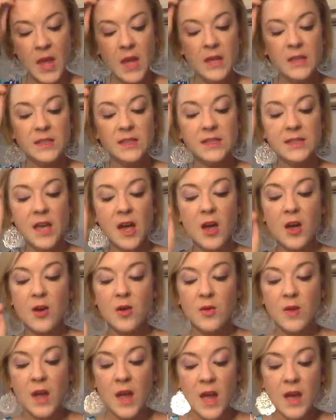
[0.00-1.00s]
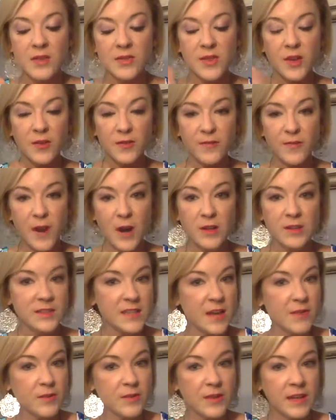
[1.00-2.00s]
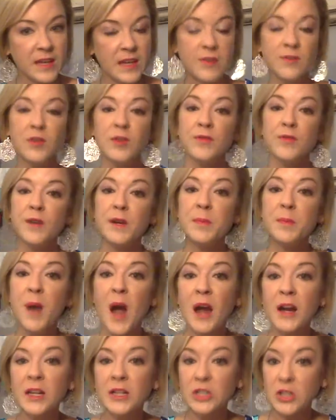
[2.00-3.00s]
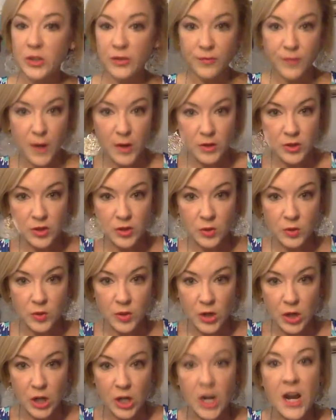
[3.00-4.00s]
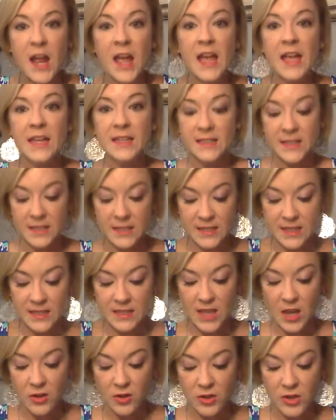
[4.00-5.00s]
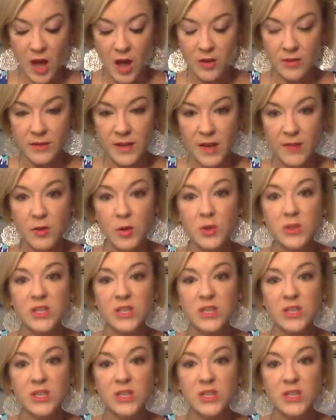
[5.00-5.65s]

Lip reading: So The first level they give you free product, your first order, is the $600 level.